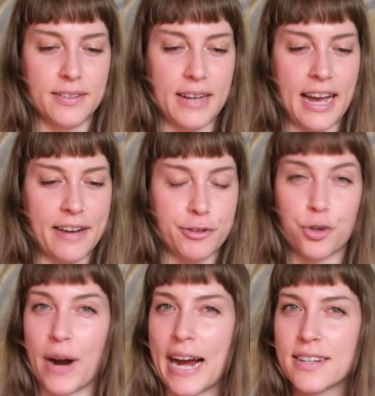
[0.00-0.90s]
have
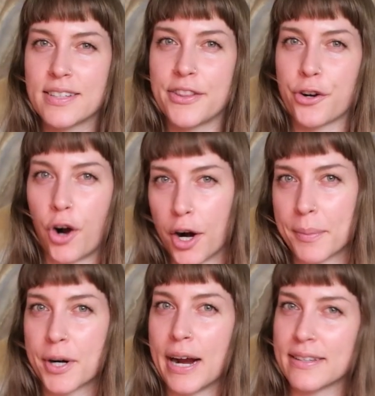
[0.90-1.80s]
cracks in their
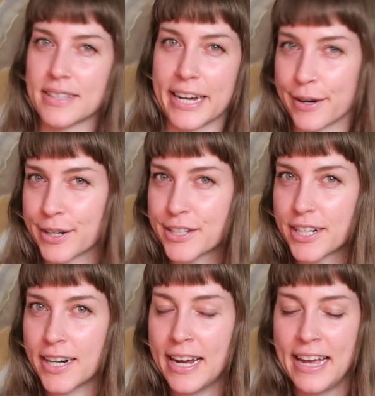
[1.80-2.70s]
armor as a
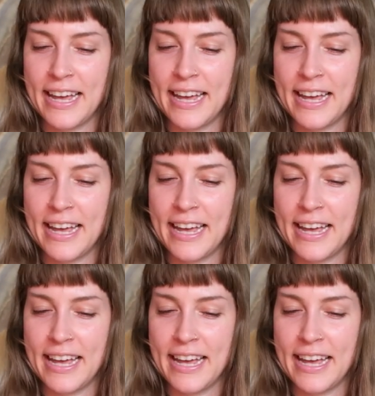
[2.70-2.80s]
character